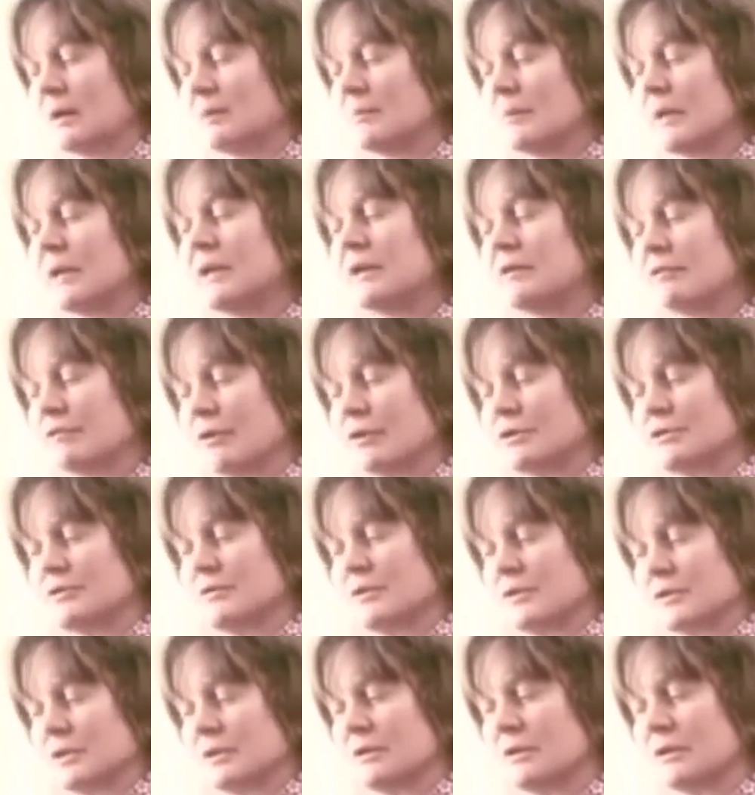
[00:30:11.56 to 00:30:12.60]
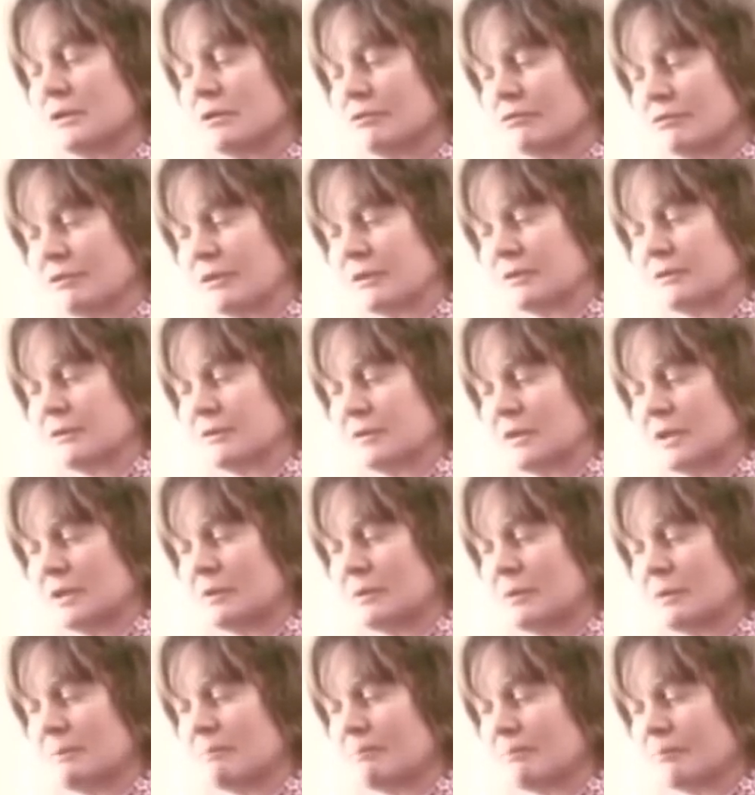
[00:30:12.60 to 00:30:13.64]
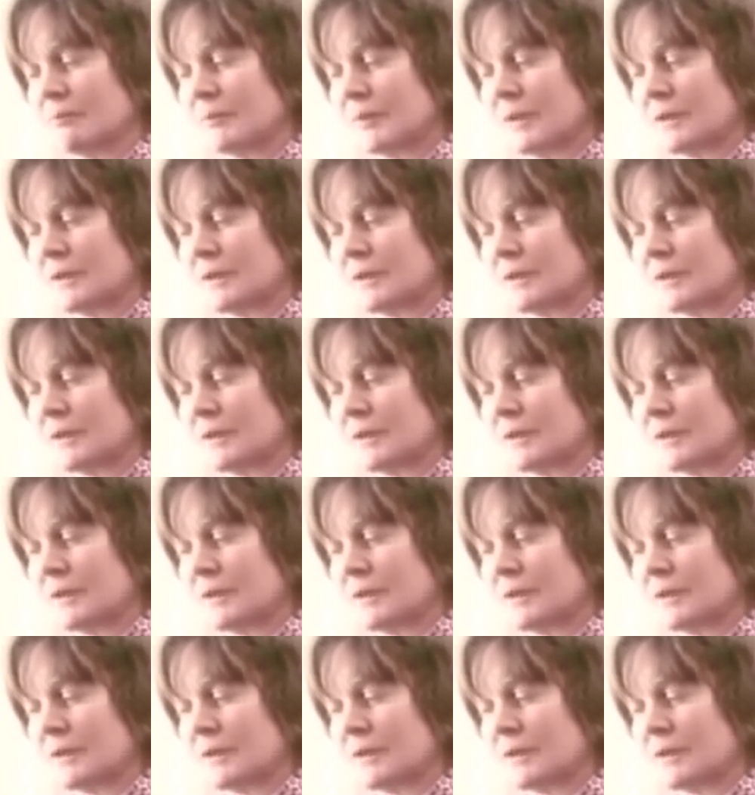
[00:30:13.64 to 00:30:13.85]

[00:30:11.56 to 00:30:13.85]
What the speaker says: many philosophers, I think, have felt that they were